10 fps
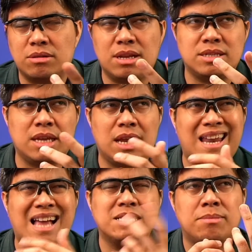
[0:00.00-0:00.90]
So let's say
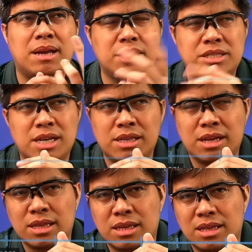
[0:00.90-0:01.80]
last month he
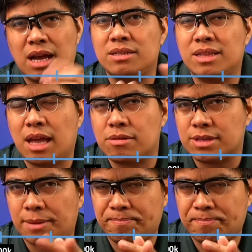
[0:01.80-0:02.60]
generated 100,000.